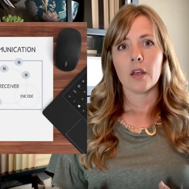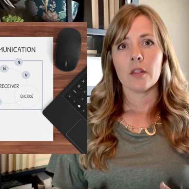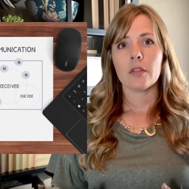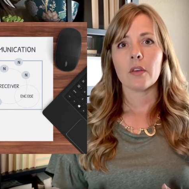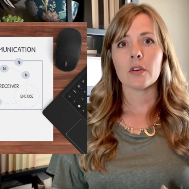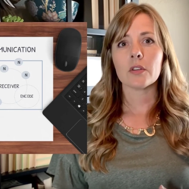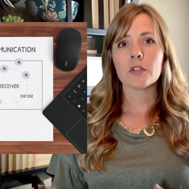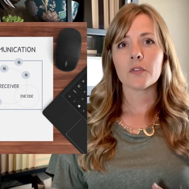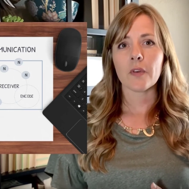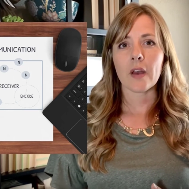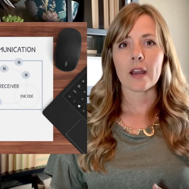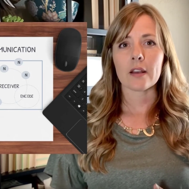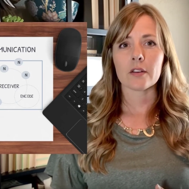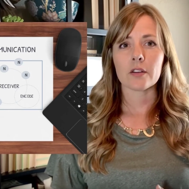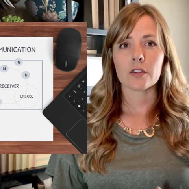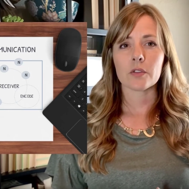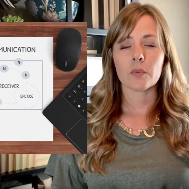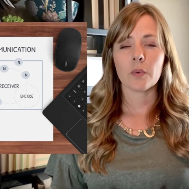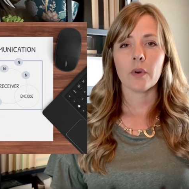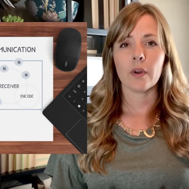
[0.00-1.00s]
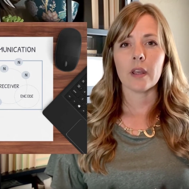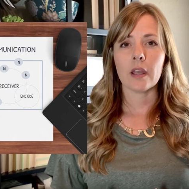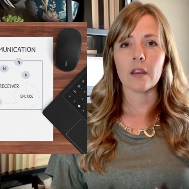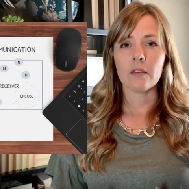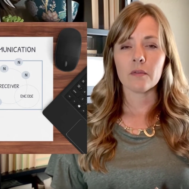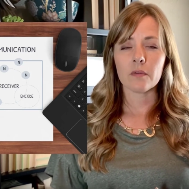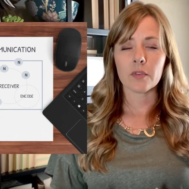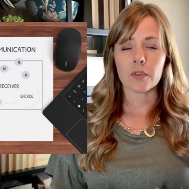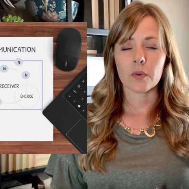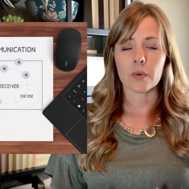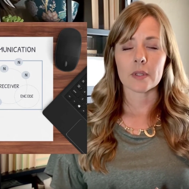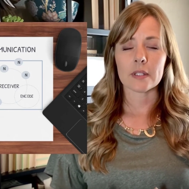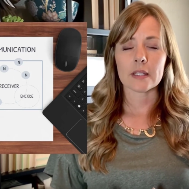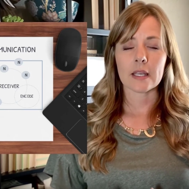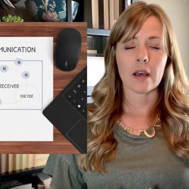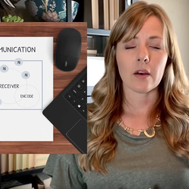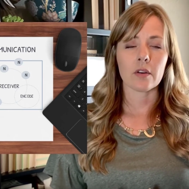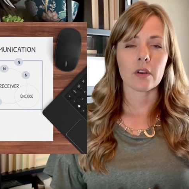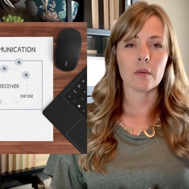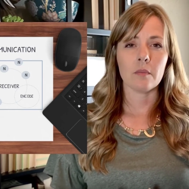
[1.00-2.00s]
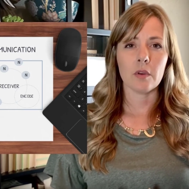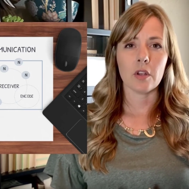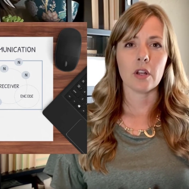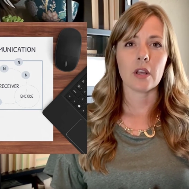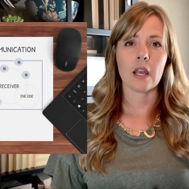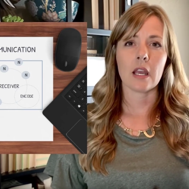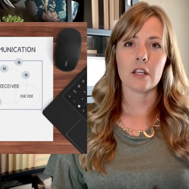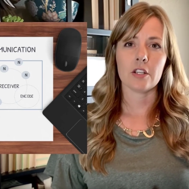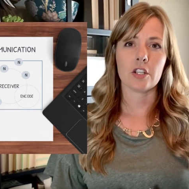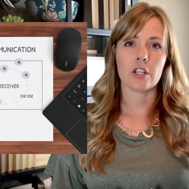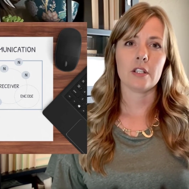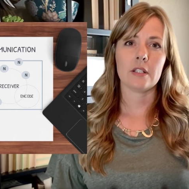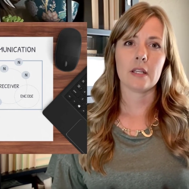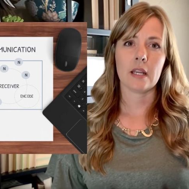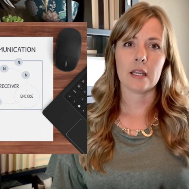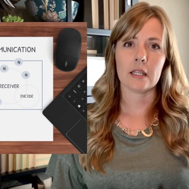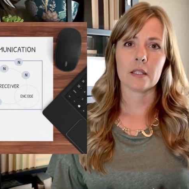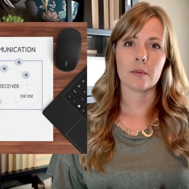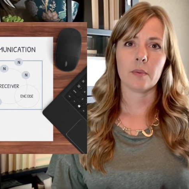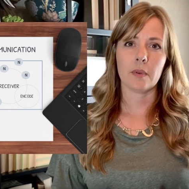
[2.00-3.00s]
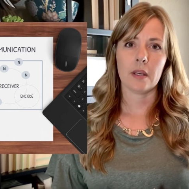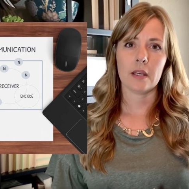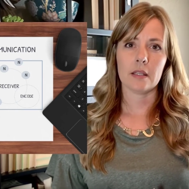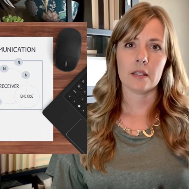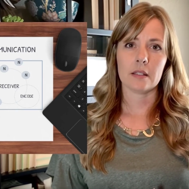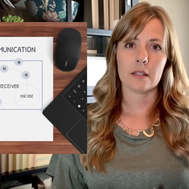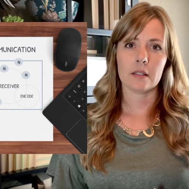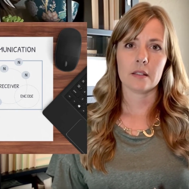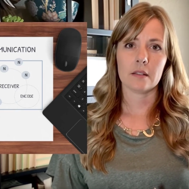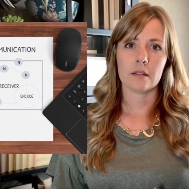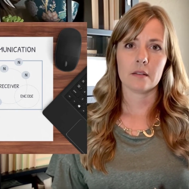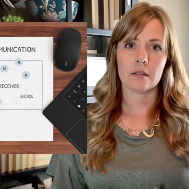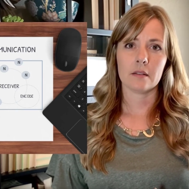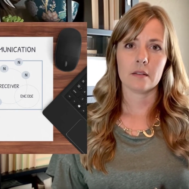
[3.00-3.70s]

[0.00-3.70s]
Those factors will influence how communication takes place.